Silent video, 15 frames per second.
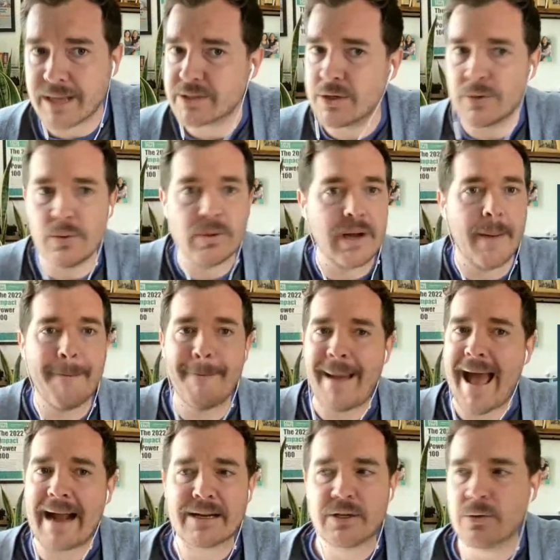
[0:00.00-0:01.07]
So you come
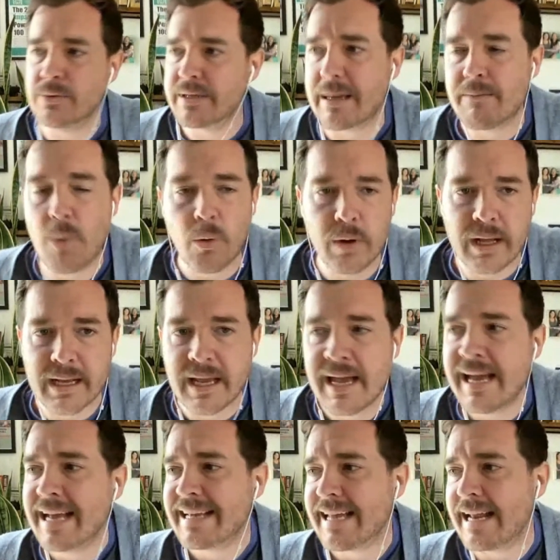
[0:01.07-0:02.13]
back Tuesday morning,
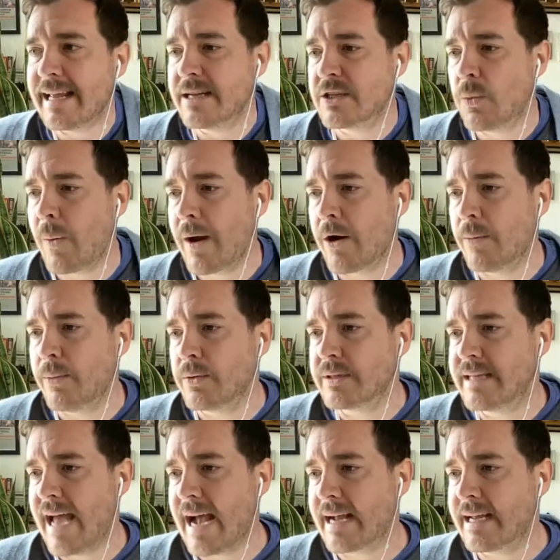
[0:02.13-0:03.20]
get into wearable
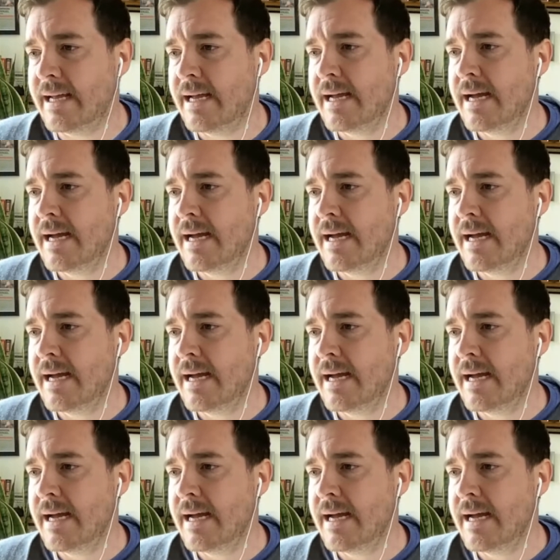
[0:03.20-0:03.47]
tech.